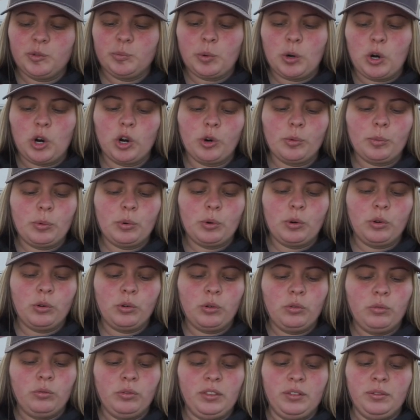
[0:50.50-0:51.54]

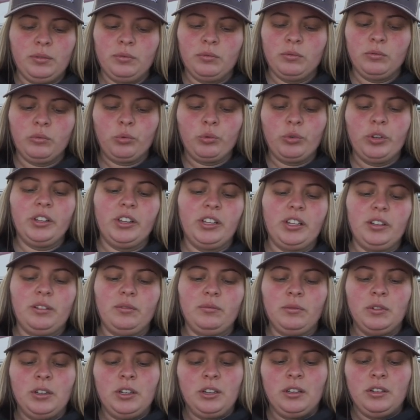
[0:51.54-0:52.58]
purple with really
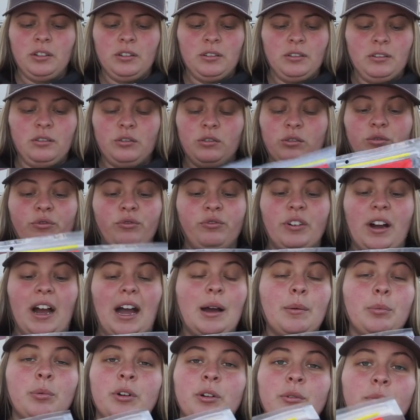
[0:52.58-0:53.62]

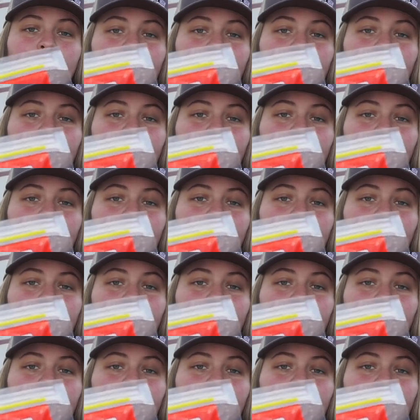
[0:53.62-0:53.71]
vibrant